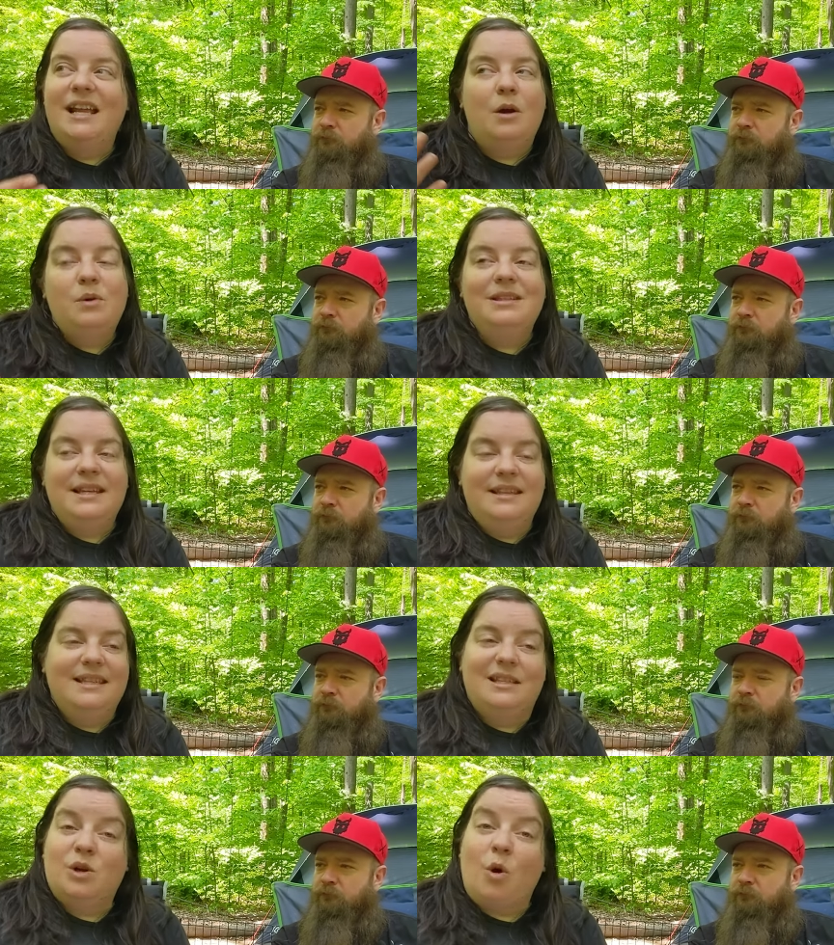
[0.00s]
Speaker 1: and I wouldn't say the
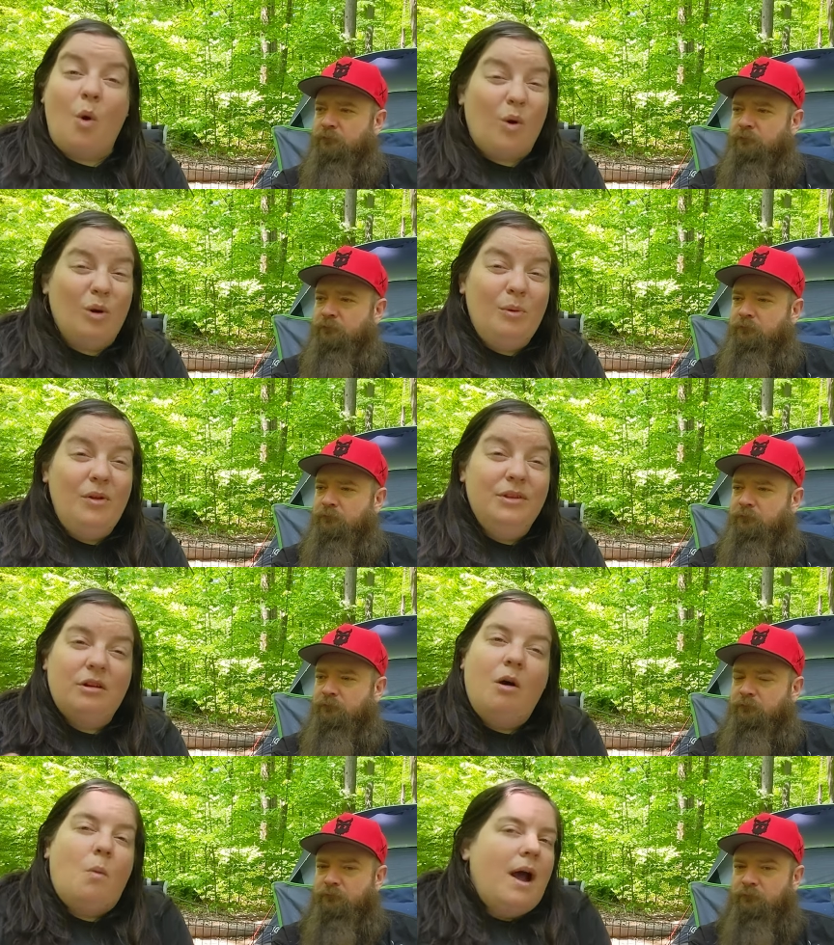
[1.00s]
sites are horrible. They're
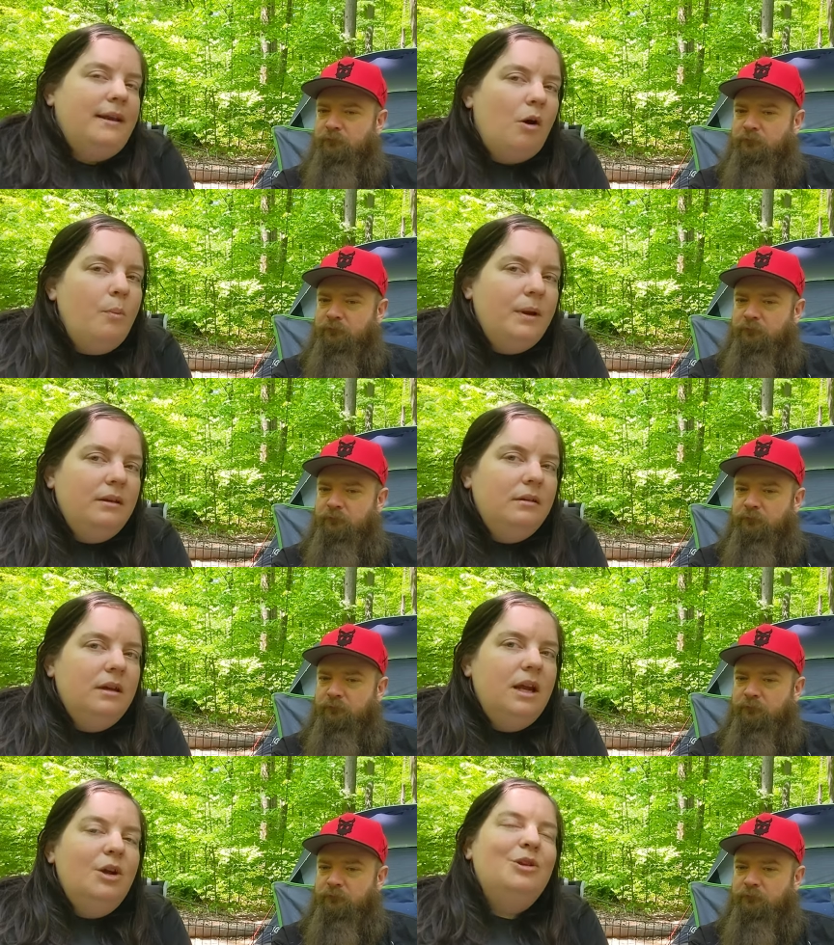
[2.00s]
not wide open.
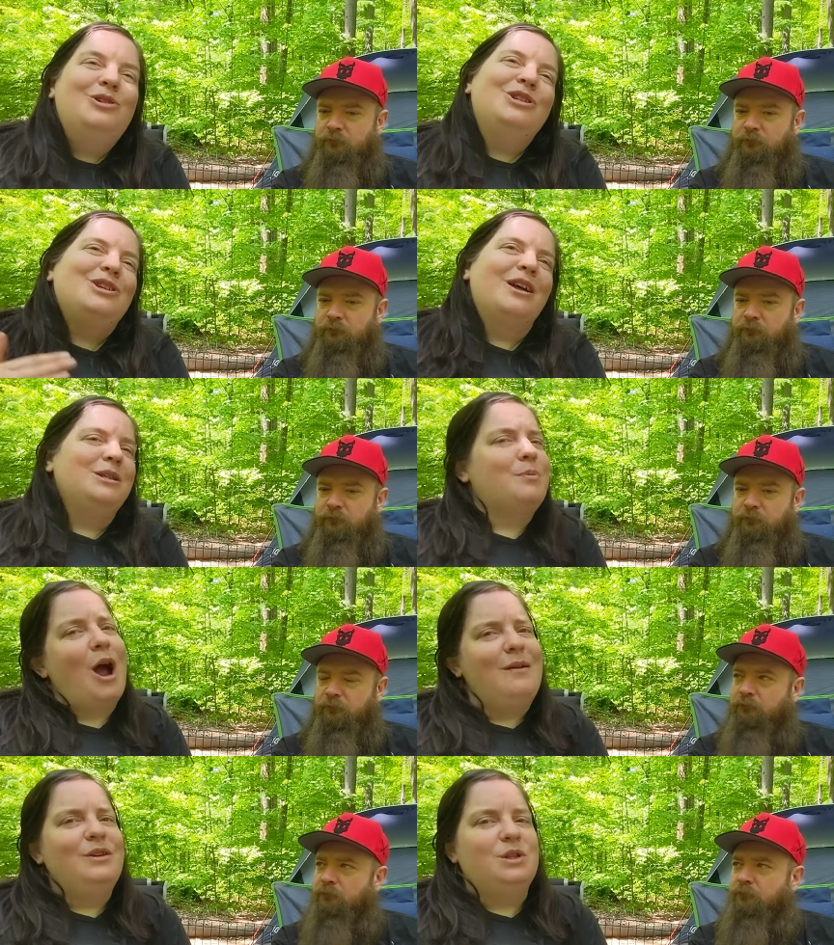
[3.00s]
They're just not as
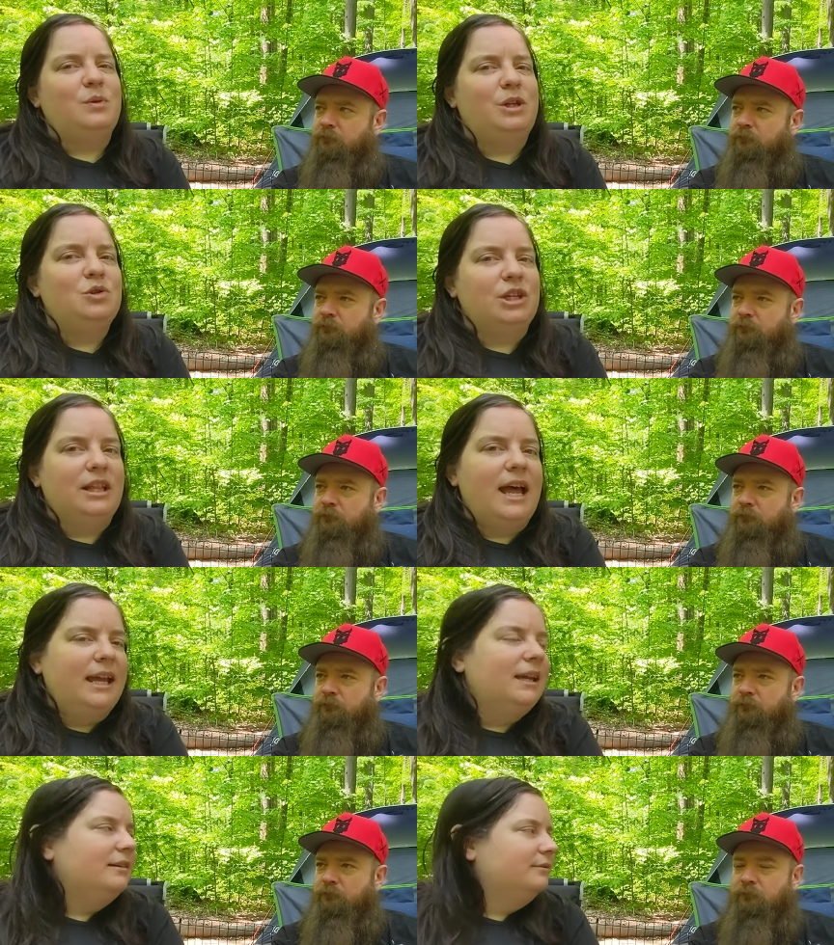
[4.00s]
private as we usually
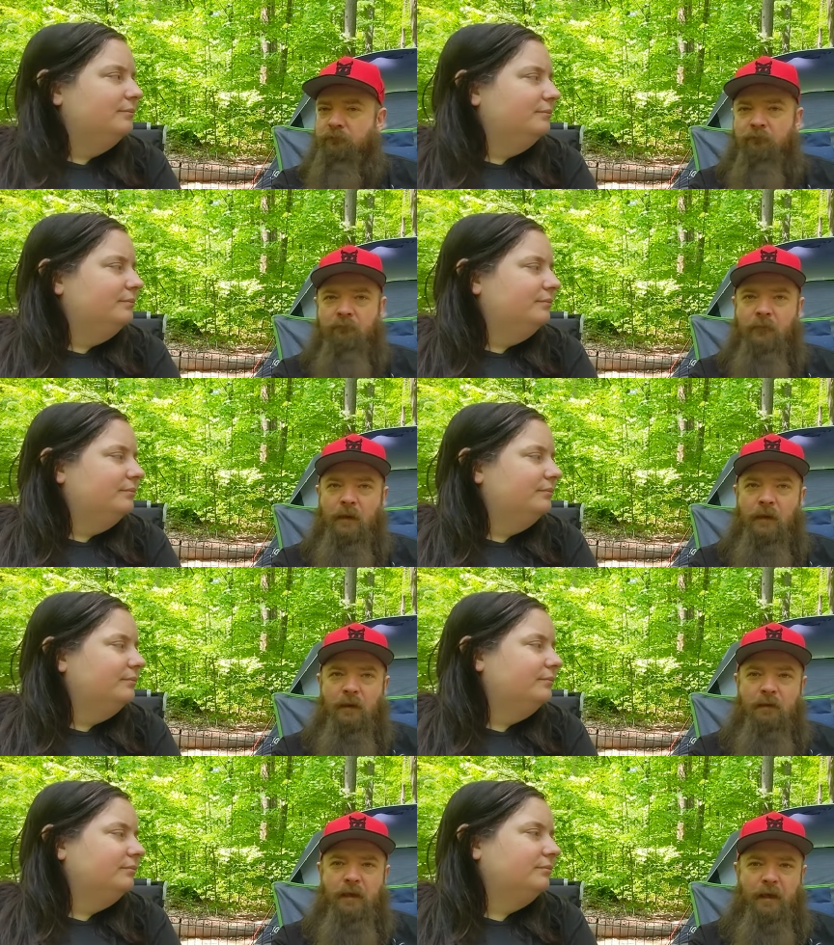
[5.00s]
like.
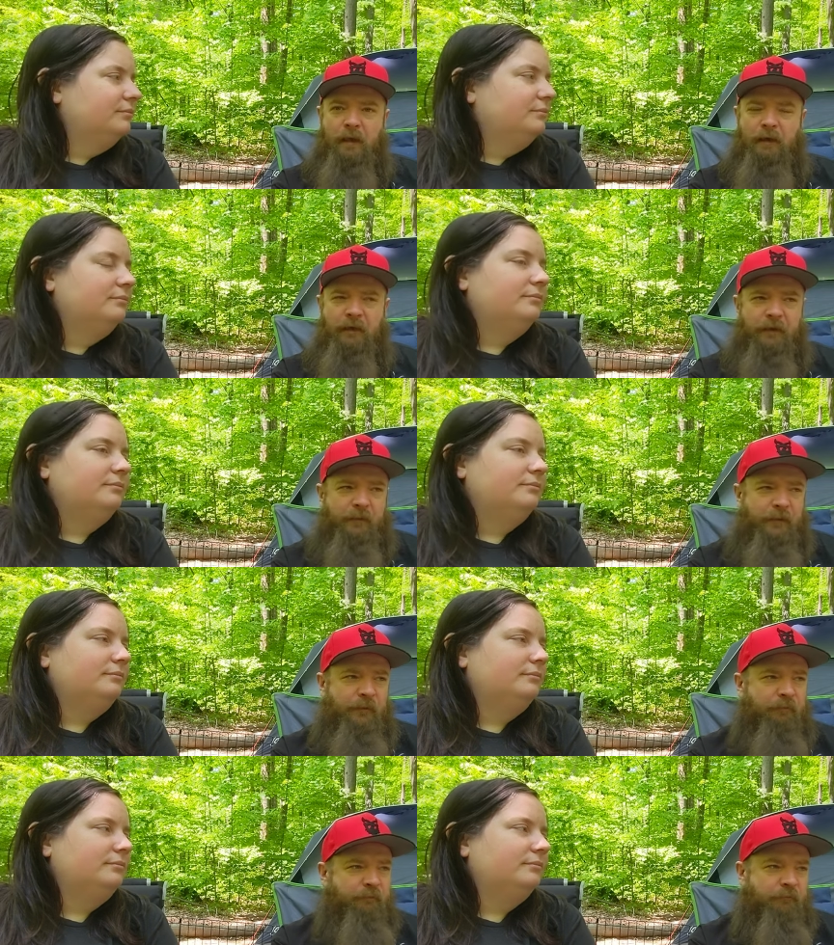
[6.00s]
Speaker 2: Yeah, and like, I
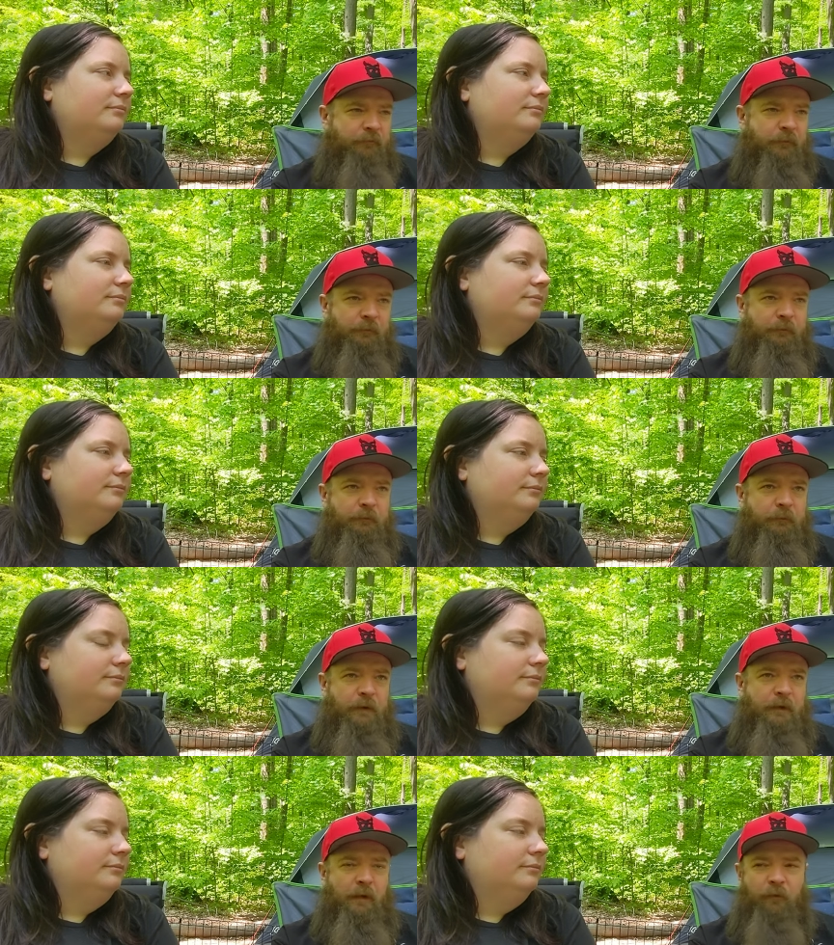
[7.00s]
mean,
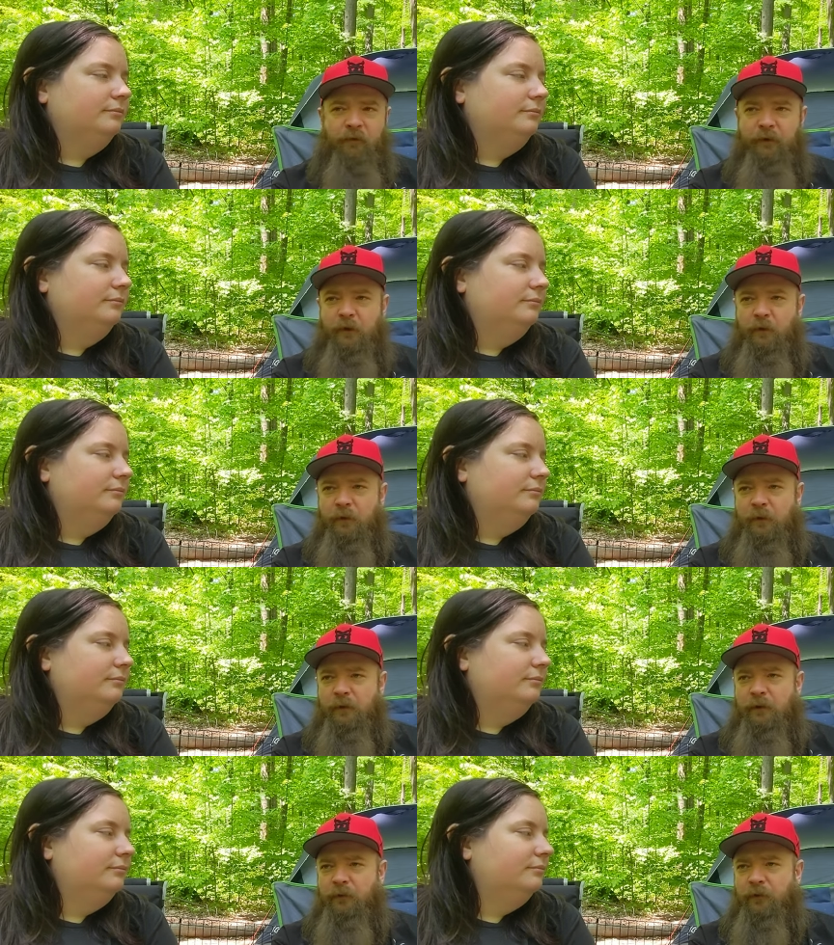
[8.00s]
in that one video
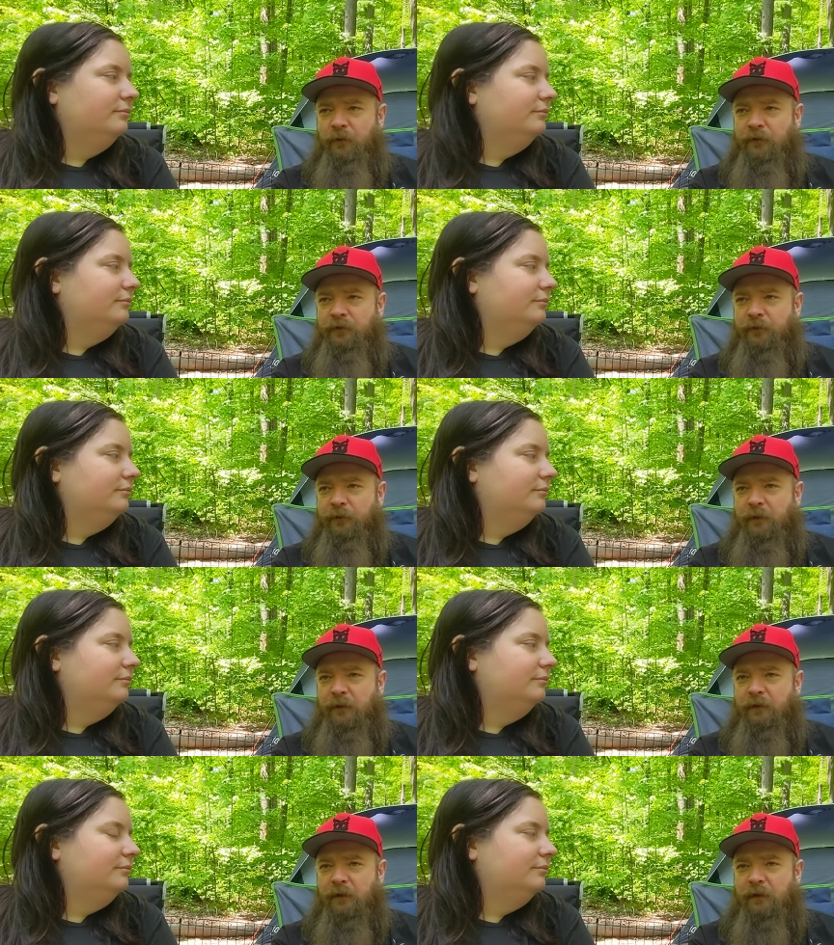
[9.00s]
you did with Lucifer,
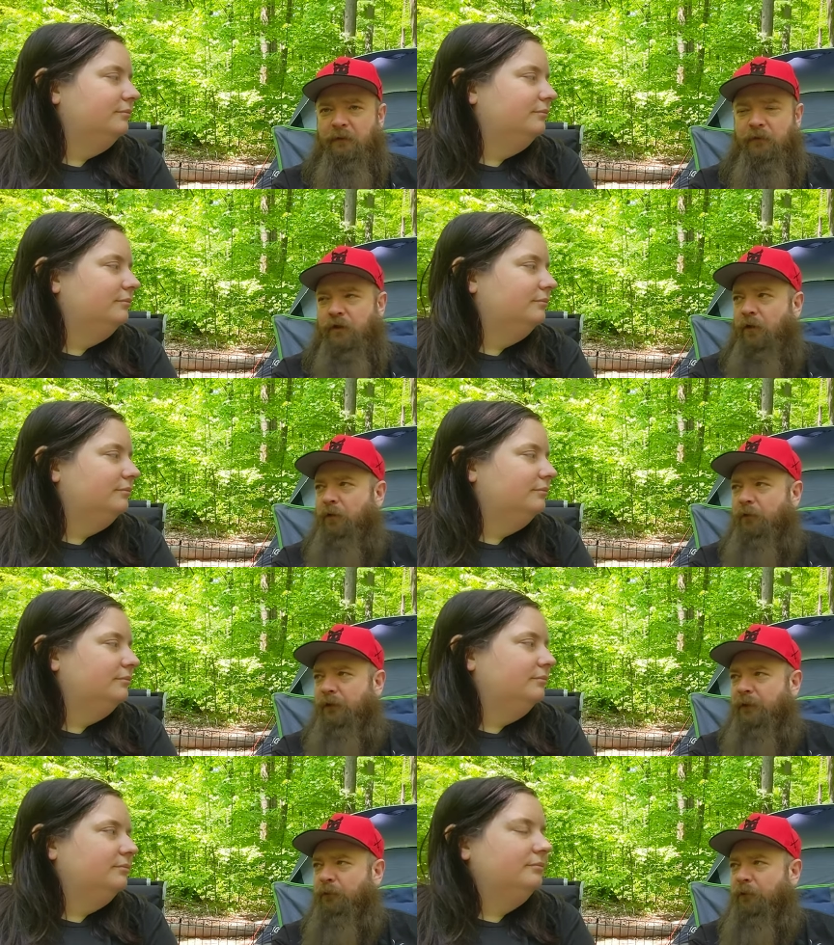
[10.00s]
we did show
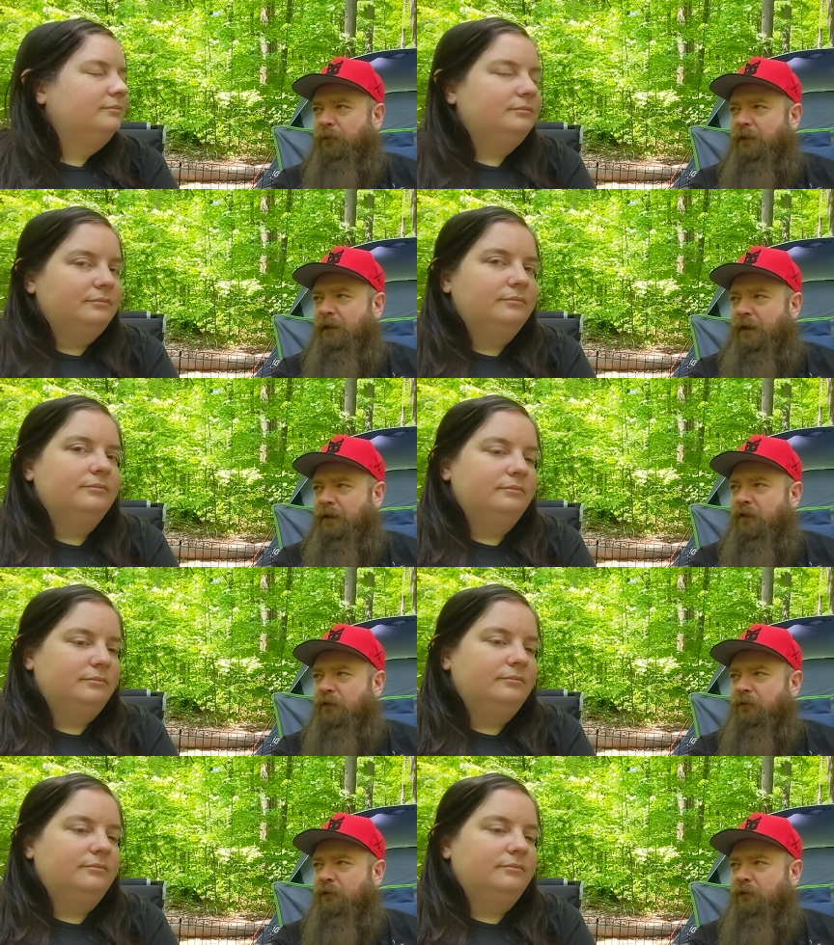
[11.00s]
like what we had to do